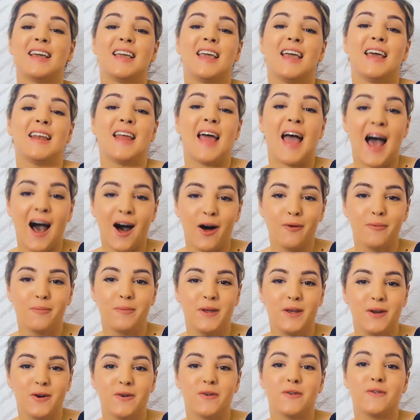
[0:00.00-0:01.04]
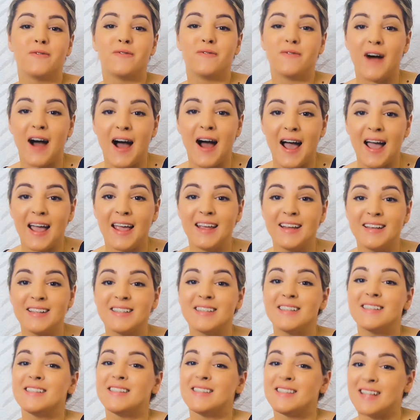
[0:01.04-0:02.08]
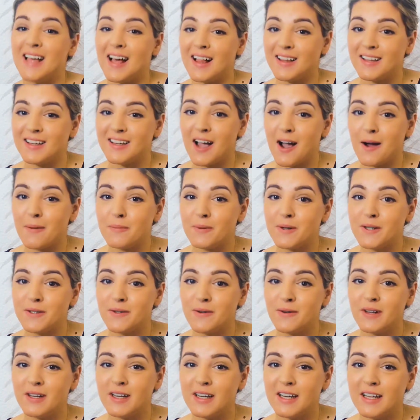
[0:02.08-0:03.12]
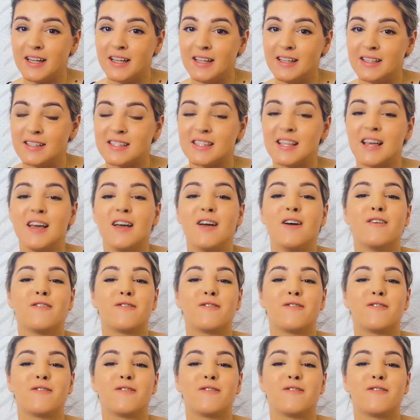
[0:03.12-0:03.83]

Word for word: can help you find selling opportunities